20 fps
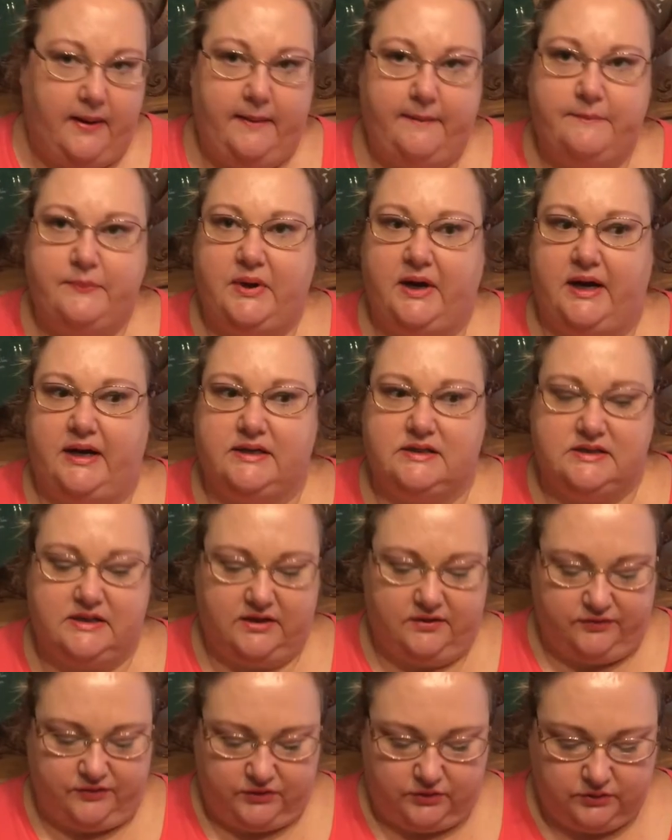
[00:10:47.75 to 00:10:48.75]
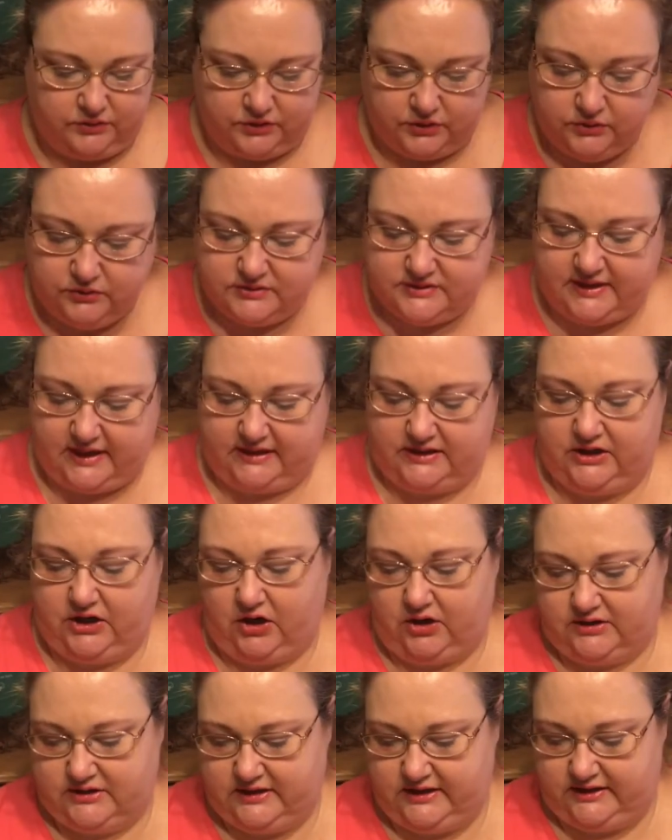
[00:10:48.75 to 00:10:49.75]
But if you use like the
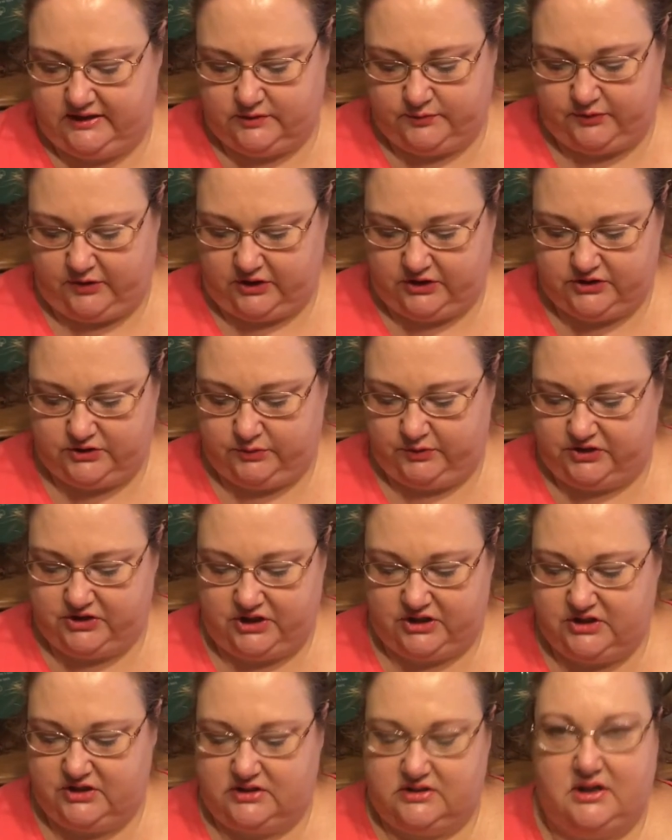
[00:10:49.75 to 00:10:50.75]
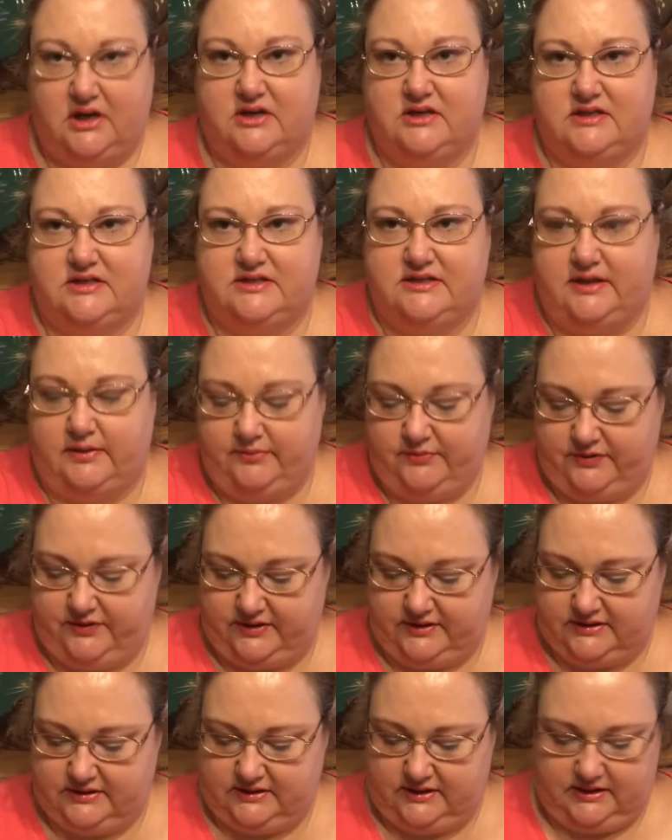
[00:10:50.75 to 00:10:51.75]
Artiste brush, which I just dumped
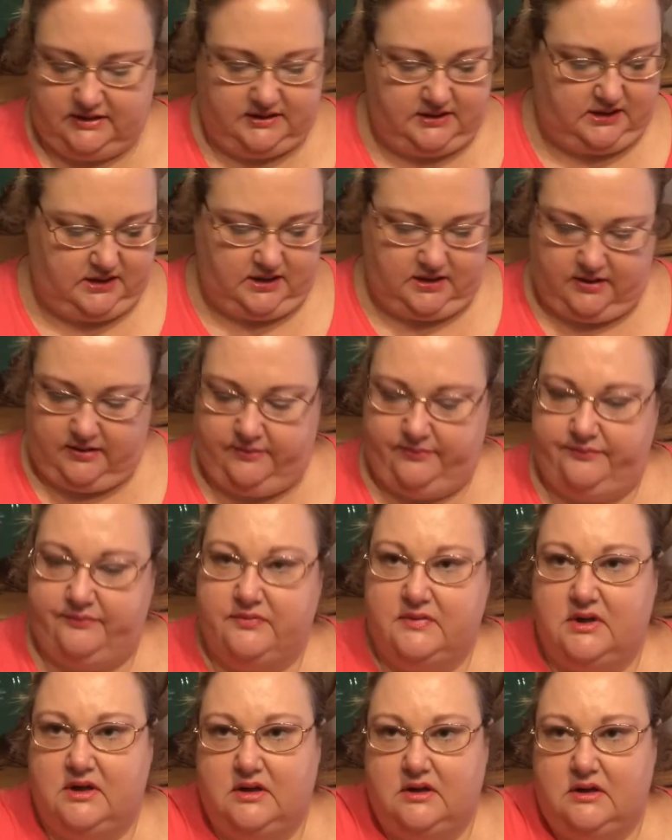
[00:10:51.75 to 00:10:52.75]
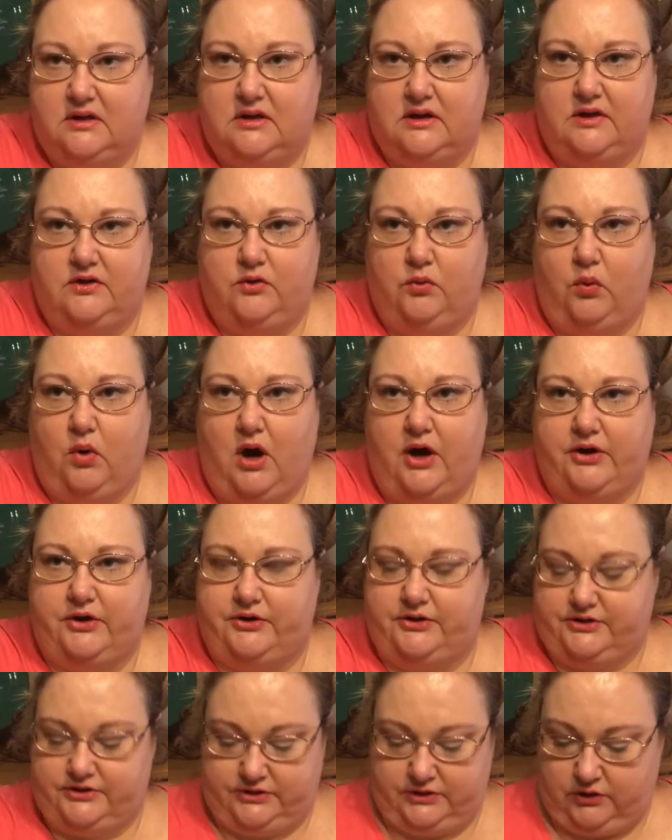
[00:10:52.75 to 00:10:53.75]
this in the water
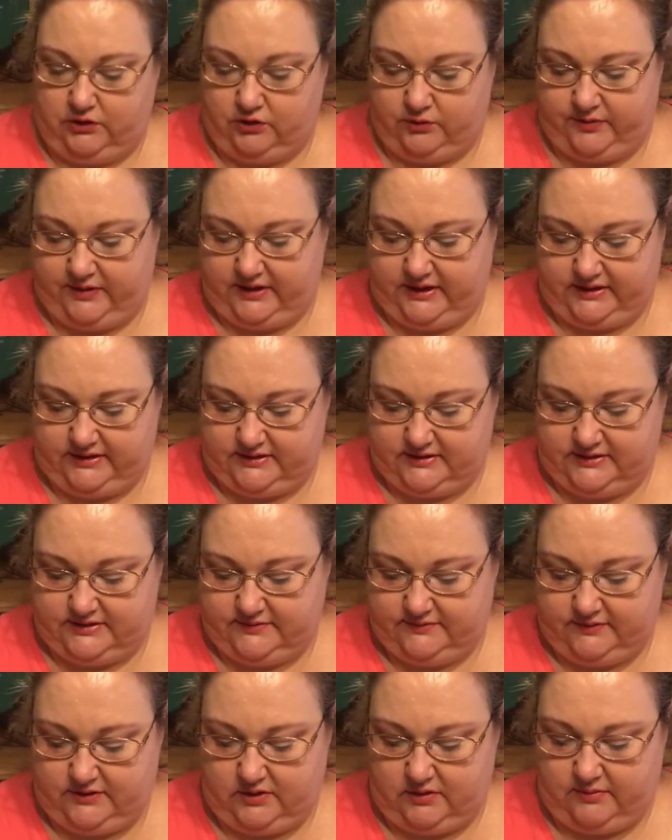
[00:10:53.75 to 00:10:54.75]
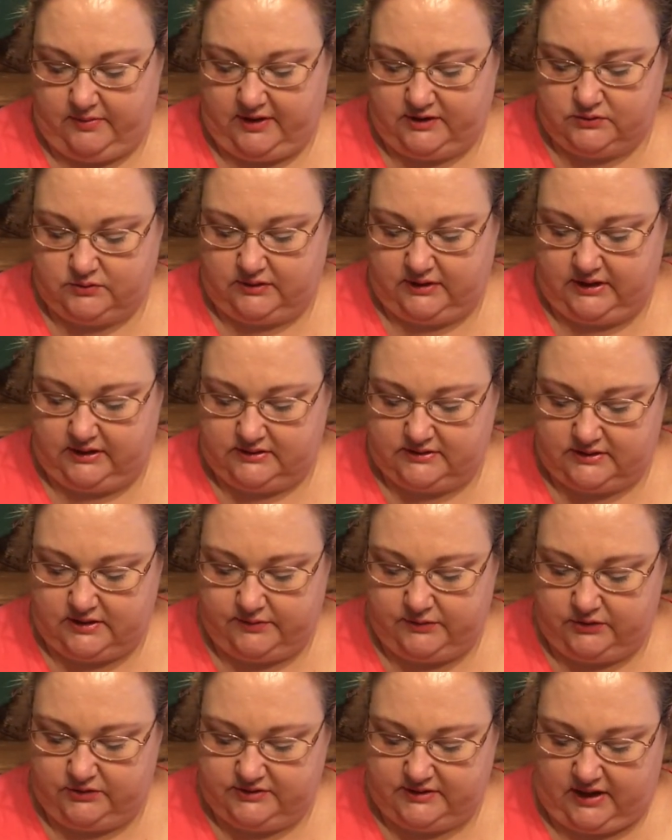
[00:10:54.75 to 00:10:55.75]
to soak because, you know, I might as well get
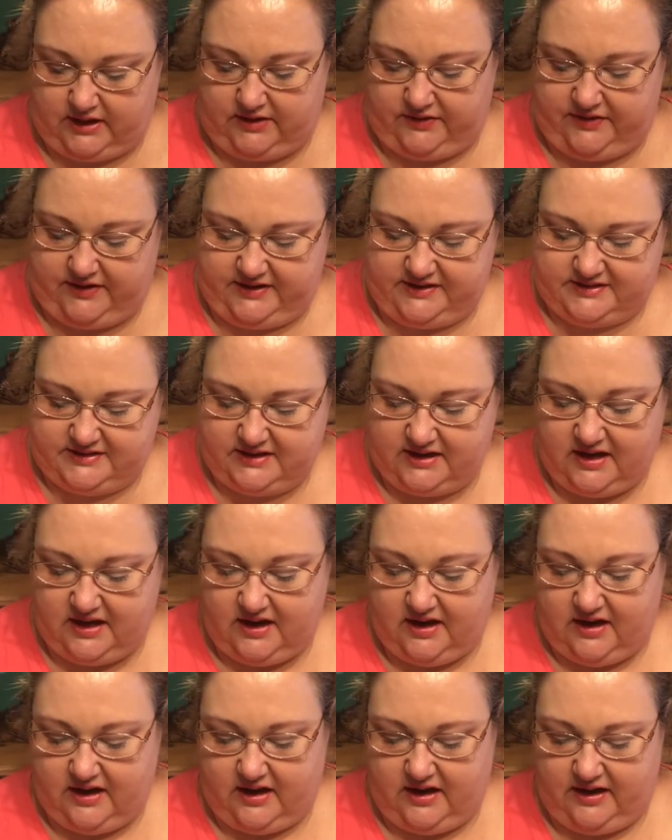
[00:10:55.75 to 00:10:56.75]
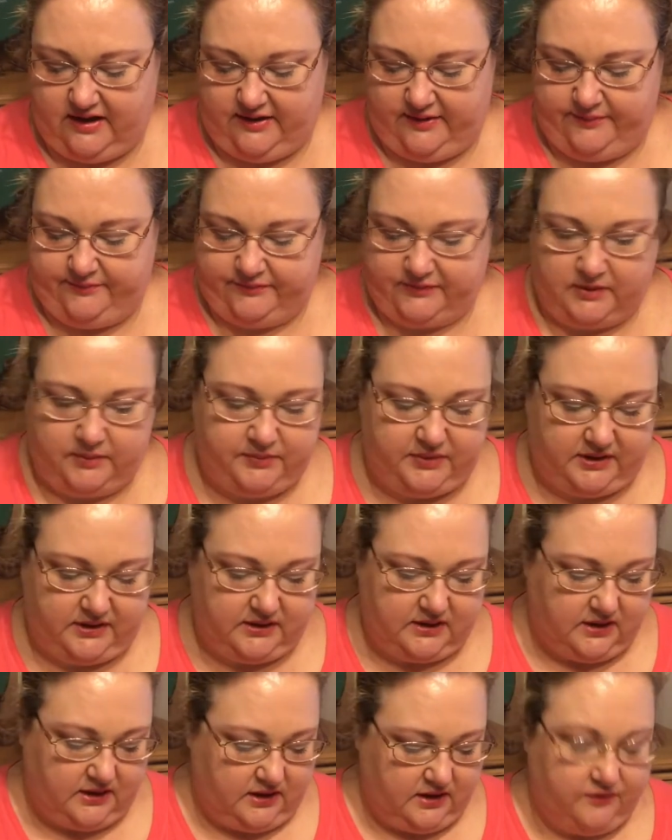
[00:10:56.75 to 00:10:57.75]
some use out of this. But
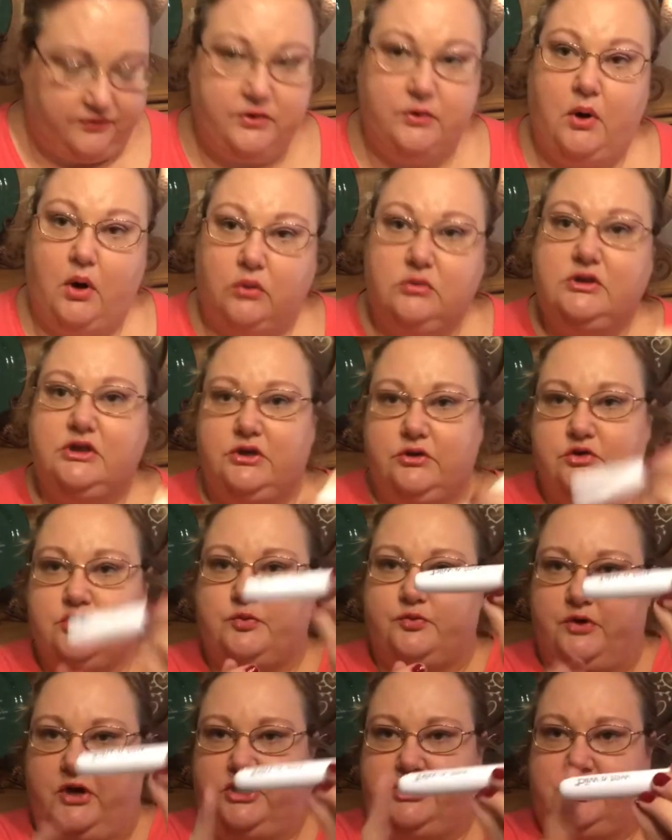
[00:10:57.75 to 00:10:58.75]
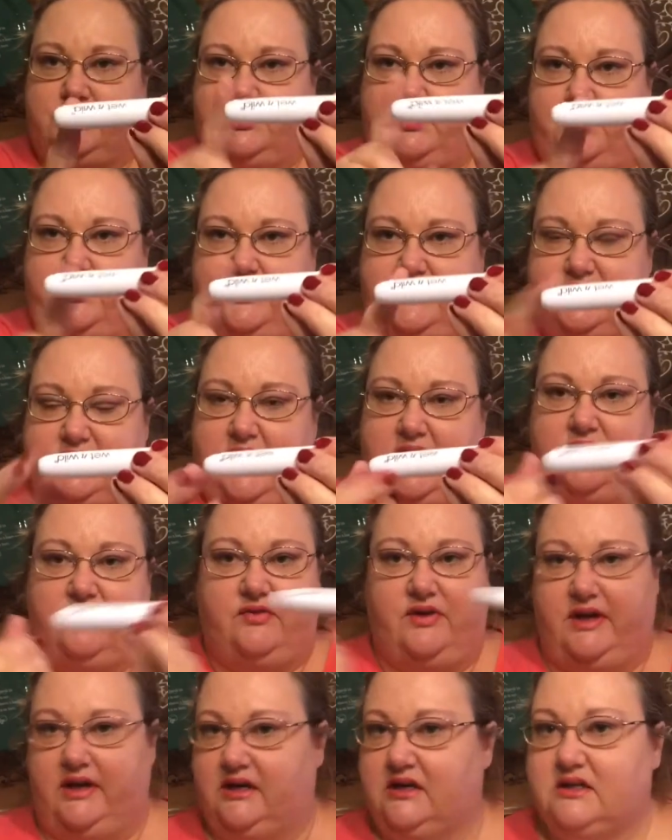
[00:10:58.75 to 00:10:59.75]
if you only use brushes with this kind
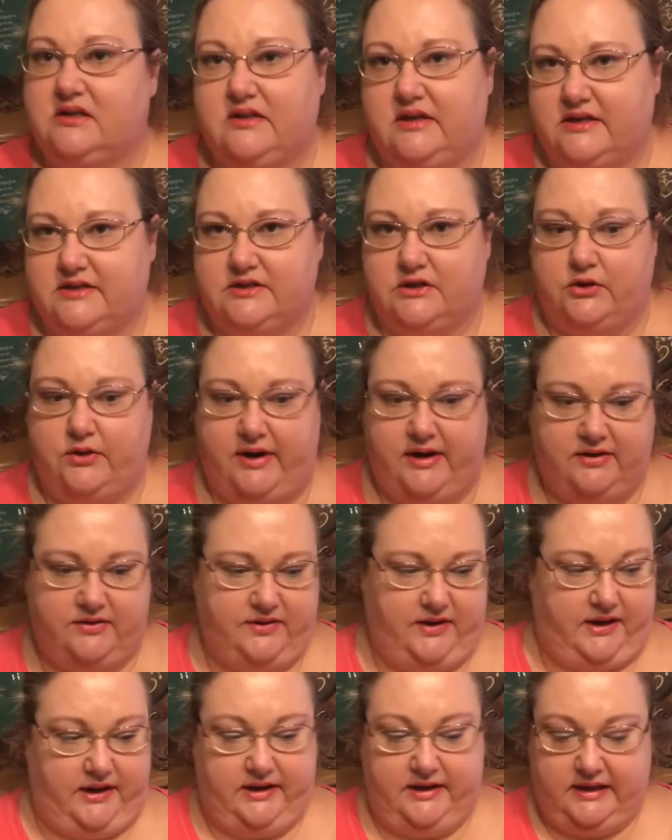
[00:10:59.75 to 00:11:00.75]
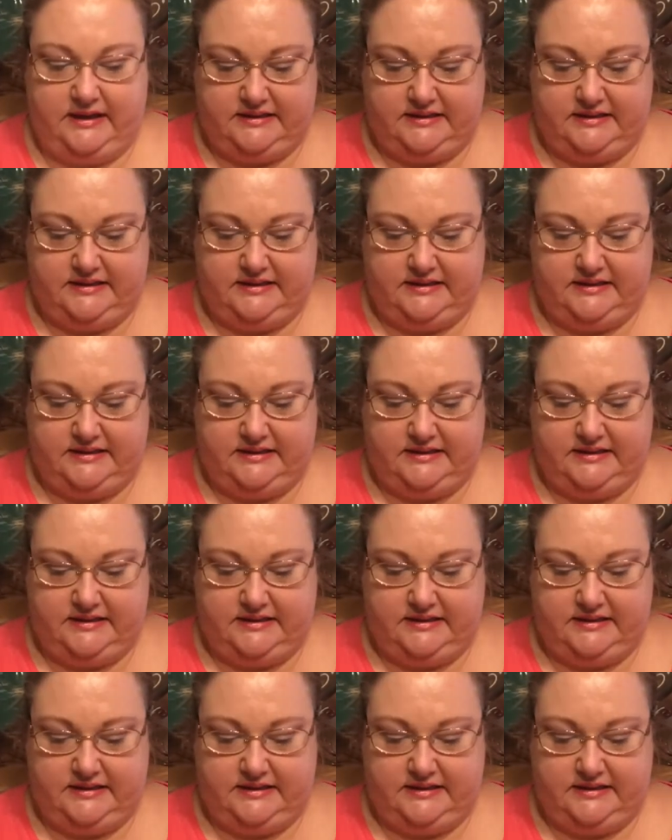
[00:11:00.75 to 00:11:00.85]
of end, then it's a great thing.